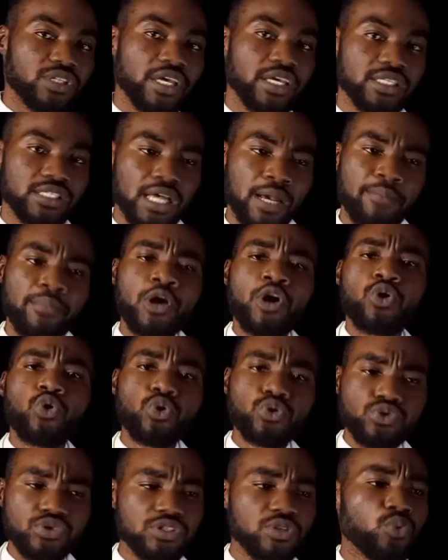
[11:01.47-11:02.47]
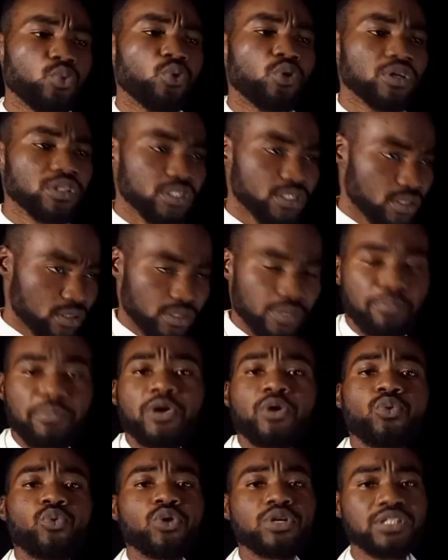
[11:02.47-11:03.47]
to the exam, go to the ward, the
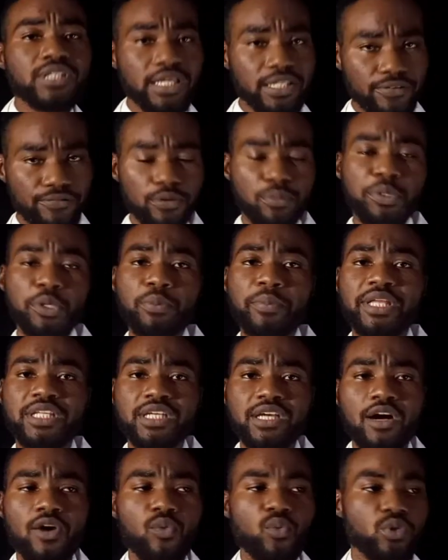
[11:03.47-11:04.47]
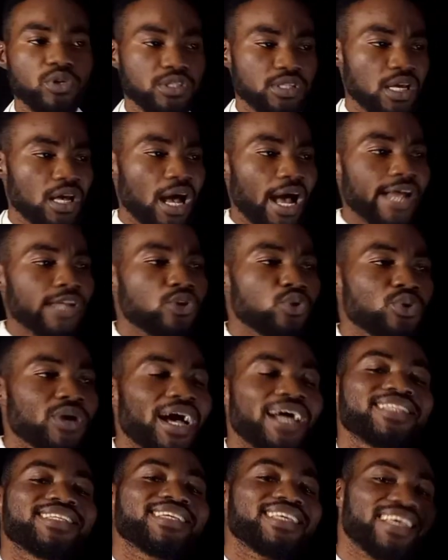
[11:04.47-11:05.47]
male ward and the female medical ward, and look
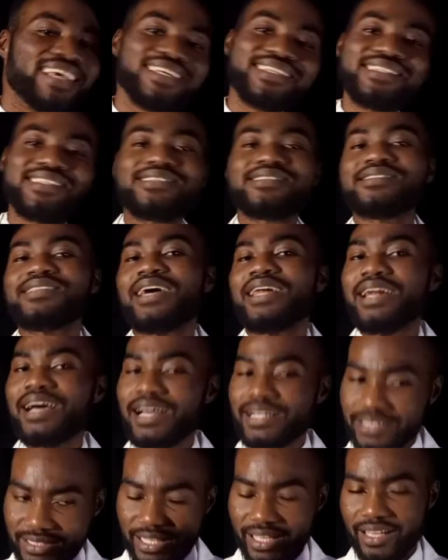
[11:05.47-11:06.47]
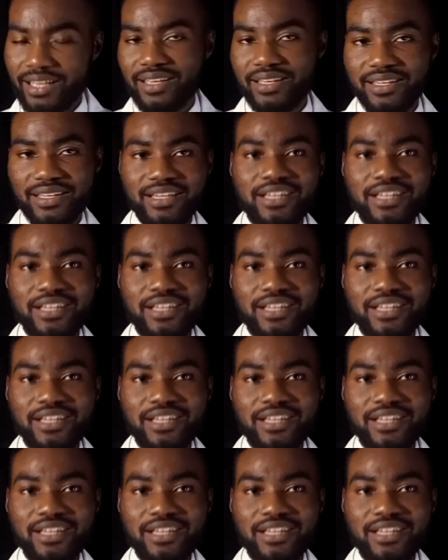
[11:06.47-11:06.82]
at the cases that are there.